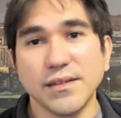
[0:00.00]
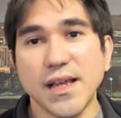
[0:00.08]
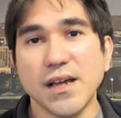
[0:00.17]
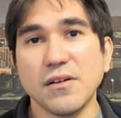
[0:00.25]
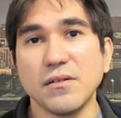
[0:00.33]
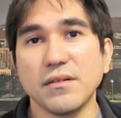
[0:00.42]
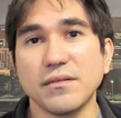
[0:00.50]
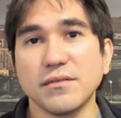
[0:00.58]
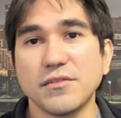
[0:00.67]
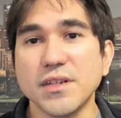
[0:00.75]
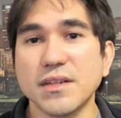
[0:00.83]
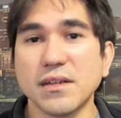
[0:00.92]
Now,
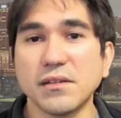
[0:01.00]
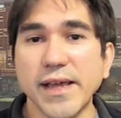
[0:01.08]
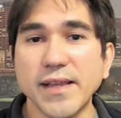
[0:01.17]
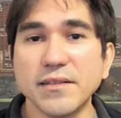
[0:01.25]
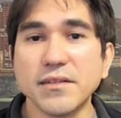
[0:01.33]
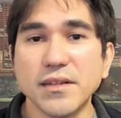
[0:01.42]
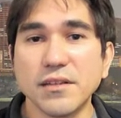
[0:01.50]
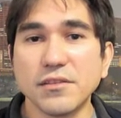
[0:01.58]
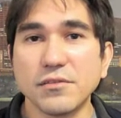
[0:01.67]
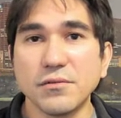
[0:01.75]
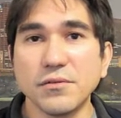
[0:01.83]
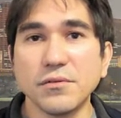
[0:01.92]
just glancing
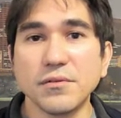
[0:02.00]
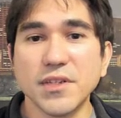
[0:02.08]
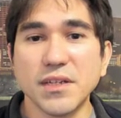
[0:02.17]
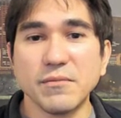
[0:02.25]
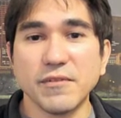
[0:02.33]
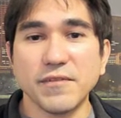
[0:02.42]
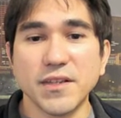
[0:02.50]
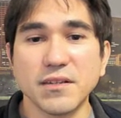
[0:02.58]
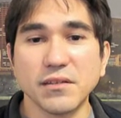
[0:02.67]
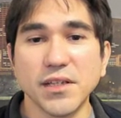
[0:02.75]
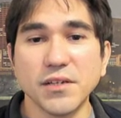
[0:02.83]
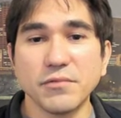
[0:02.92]
through some of
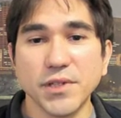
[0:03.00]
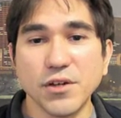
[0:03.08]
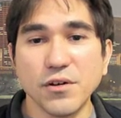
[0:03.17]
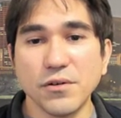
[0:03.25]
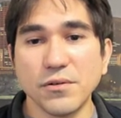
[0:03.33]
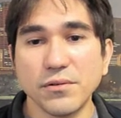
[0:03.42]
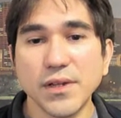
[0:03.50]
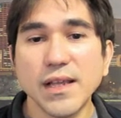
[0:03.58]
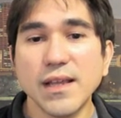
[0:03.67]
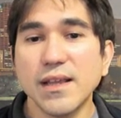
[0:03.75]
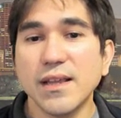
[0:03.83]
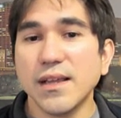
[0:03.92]
this Liquid code,
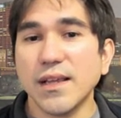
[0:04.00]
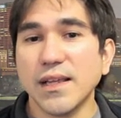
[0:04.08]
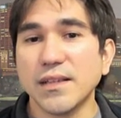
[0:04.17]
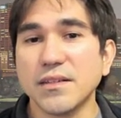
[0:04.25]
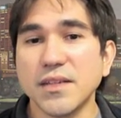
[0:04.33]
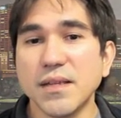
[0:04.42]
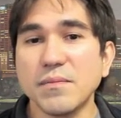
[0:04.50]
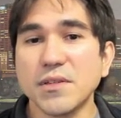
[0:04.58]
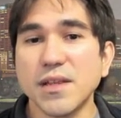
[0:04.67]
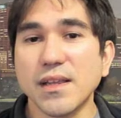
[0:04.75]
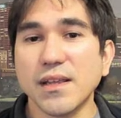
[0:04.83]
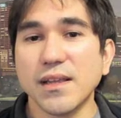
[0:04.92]
it seems
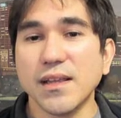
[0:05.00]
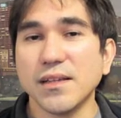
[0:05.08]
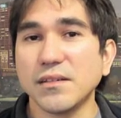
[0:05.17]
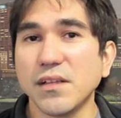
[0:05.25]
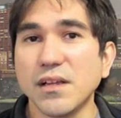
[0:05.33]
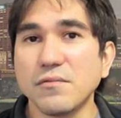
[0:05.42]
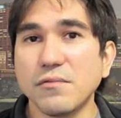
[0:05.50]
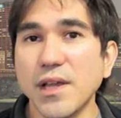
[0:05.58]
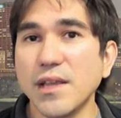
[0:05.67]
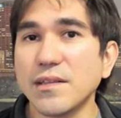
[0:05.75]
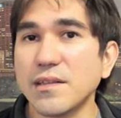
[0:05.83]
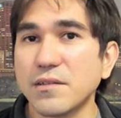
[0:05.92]
like in a lot of
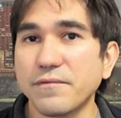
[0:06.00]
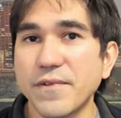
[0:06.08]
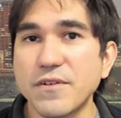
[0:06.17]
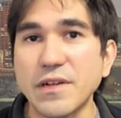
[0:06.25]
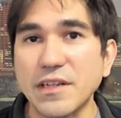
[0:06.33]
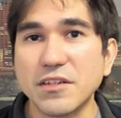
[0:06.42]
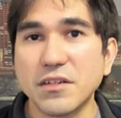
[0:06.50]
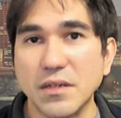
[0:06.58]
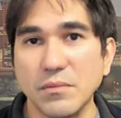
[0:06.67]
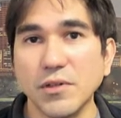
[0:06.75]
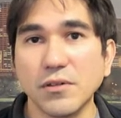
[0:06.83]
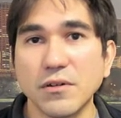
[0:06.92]
ways it's very
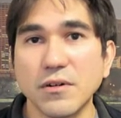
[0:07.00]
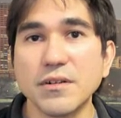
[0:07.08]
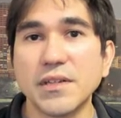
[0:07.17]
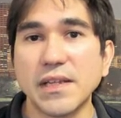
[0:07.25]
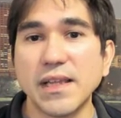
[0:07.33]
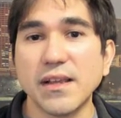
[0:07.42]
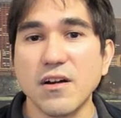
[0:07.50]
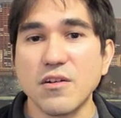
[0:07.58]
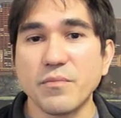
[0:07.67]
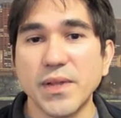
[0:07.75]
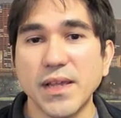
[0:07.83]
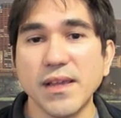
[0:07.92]
similar to
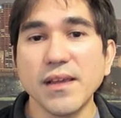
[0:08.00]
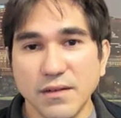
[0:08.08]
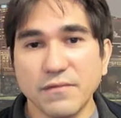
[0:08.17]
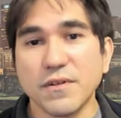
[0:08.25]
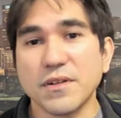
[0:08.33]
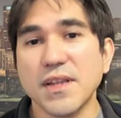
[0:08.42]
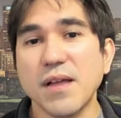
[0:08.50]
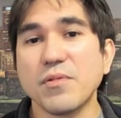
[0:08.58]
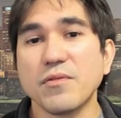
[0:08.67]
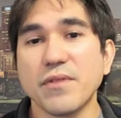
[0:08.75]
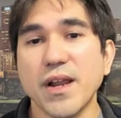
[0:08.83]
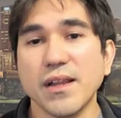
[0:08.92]
ERB. For
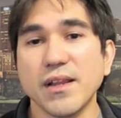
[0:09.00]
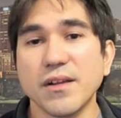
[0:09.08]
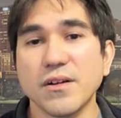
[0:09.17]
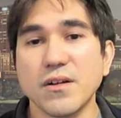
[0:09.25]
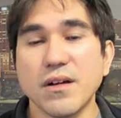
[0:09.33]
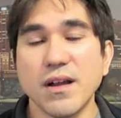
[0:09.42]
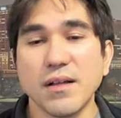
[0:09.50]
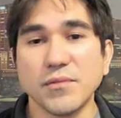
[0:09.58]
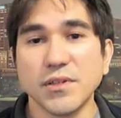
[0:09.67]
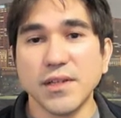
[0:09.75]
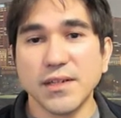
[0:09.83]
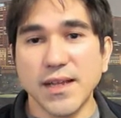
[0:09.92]
example, right here, I'm
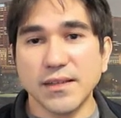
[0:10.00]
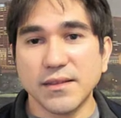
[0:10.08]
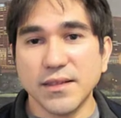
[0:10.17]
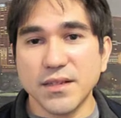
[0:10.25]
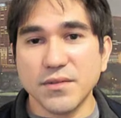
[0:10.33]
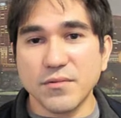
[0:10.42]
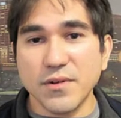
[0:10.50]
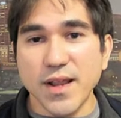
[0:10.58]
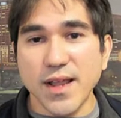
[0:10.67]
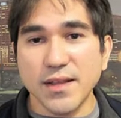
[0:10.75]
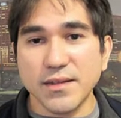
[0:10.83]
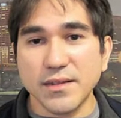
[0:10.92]
looking at this where it
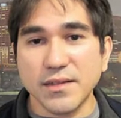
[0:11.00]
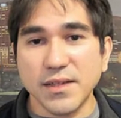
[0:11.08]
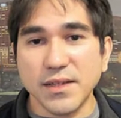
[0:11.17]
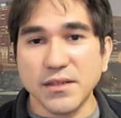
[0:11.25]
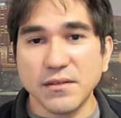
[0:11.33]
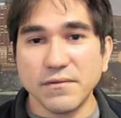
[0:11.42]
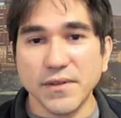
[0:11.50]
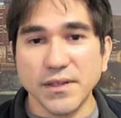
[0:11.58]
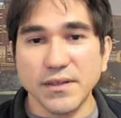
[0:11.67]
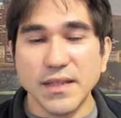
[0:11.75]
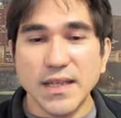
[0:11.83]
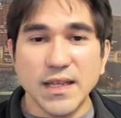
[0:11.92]
has div
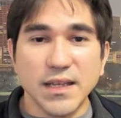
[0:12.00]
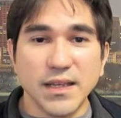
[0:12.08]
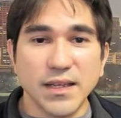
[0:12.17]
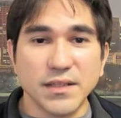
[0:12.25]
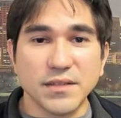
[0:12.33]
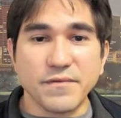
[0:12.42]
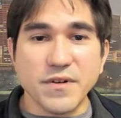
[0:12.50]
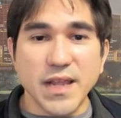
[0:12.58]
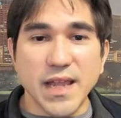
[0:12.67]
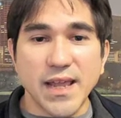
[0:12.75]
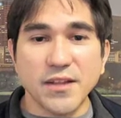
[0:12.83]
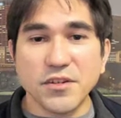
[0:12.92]
and it's
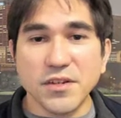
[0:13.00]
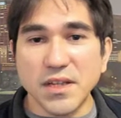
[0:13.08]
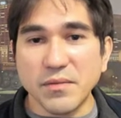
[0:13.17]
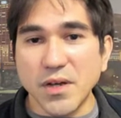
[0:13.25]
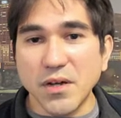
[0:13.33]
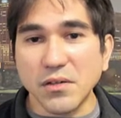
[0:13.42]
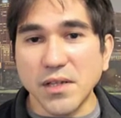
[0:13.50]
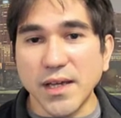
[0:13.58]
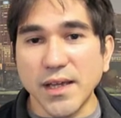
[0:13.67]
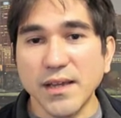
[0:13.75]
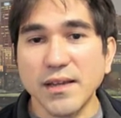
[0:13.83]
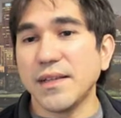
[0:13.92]
very HTML
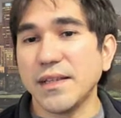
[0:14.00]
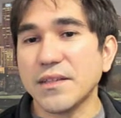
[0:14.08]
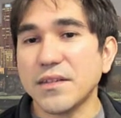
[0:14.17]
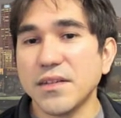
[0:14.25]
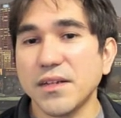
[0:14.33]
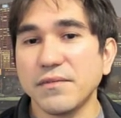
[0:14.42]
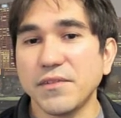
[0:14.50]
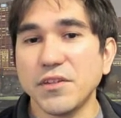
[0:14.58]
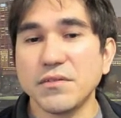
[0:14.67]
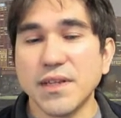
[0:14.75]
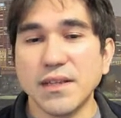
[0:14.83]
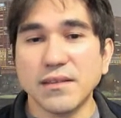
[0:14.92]
like. Instead of
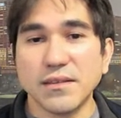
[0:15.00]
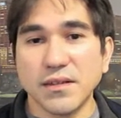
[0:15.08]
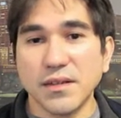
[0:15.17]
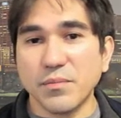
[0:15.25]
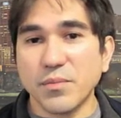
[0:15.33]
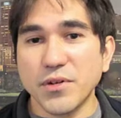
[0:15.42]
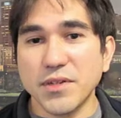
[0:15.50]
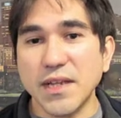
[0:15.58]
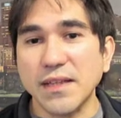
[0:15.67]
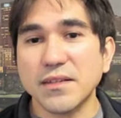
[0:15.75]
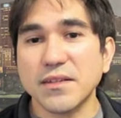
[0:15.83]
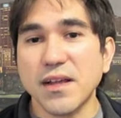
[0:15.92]
using the
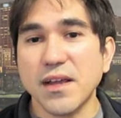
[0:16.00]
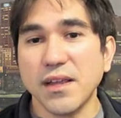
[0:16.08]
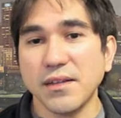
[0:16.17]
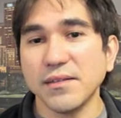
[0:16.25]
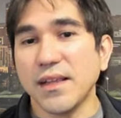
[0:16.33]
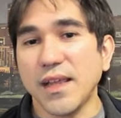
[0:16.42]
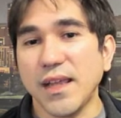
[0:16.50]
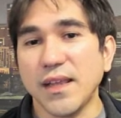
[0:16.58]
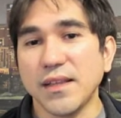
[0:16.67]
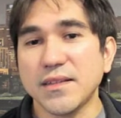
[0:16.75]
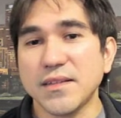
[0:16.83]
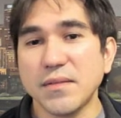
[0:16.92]
percent sign,
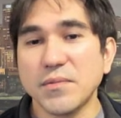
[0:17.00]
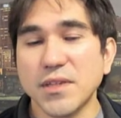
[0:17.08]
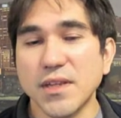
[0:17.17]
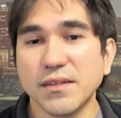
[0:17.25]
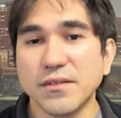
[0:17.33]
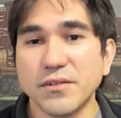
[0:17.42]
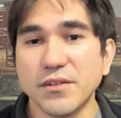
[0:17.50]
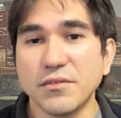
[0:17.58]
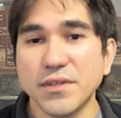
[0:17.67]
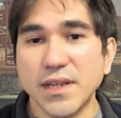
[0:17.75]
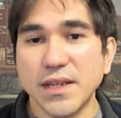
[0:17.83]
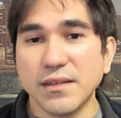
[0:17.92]
it seems like they're
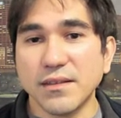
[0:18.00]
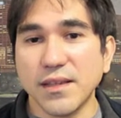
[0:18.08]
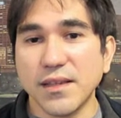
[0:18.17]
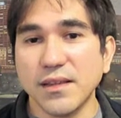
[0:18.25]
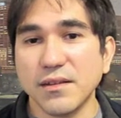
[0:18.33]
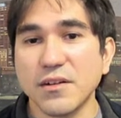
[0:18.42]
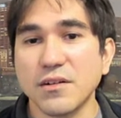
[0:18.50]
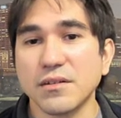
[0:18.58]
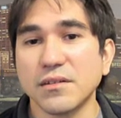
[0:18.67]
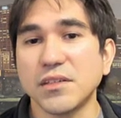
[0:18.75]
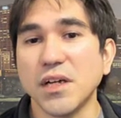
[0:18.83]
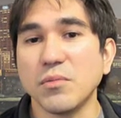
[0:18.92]
using the
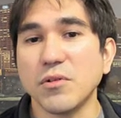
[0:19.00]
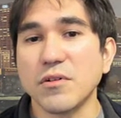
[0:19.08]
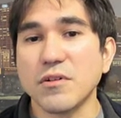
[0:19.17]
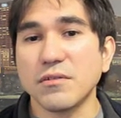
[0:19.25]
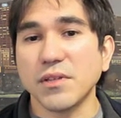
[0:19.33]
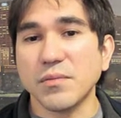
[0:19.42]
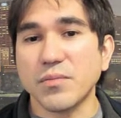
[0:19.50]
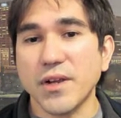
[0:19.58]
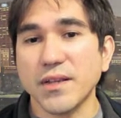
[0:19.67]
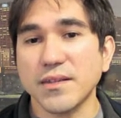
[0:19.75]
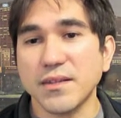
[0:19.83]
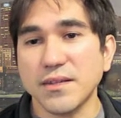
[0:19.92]
double curly
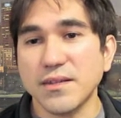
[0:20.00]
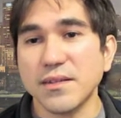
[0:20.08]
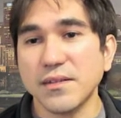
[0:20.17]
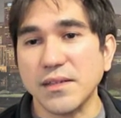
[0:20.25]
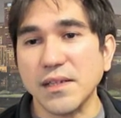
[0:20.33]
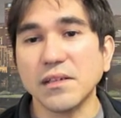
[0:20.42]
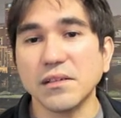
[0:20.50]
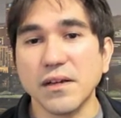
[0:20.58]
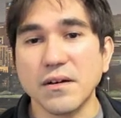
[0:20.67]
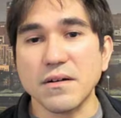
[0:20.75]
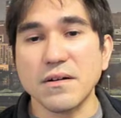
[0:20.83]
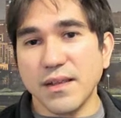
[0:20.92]
braces to
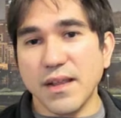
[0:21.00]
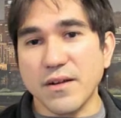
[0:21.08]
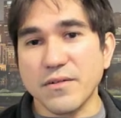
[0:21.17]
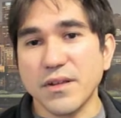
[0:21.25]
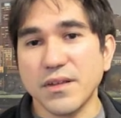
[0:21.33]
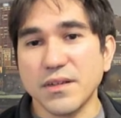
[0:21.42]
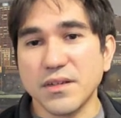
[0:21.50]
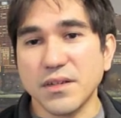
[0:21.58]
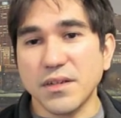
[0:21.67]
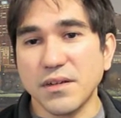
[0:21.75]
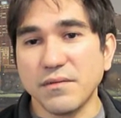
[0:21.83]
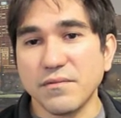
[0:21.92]
declare areas
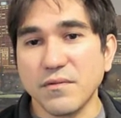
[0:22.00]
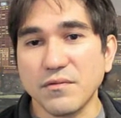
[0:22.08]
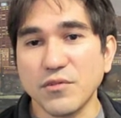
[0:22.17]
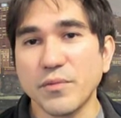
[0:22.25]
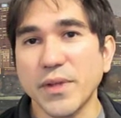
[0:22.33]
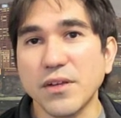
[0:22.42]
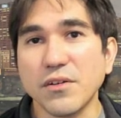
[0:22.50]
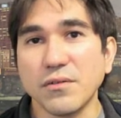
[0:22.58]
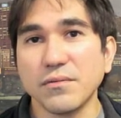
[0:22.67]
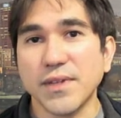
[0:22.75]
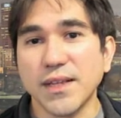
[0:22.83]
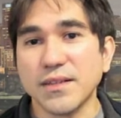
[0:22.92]
of Ruby
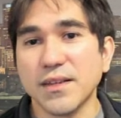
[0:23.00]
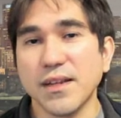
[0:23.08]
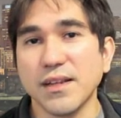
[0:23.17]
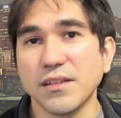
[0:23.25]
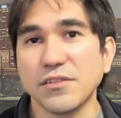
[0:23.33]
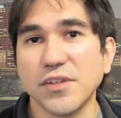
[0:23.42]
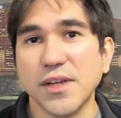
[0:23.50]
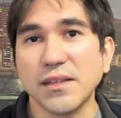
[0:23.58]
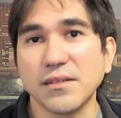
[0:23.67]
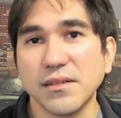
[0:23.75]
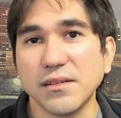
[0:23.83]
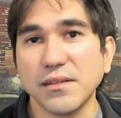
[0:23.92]
code that's getting
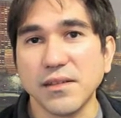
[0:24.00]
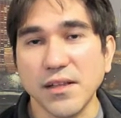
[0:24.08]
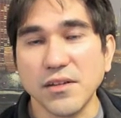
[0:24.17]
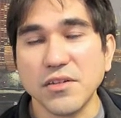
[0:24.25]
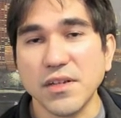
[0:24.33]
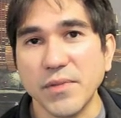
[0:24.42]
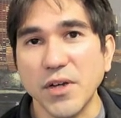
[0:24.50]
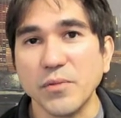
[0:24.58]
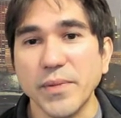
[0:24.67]
injected into the HTML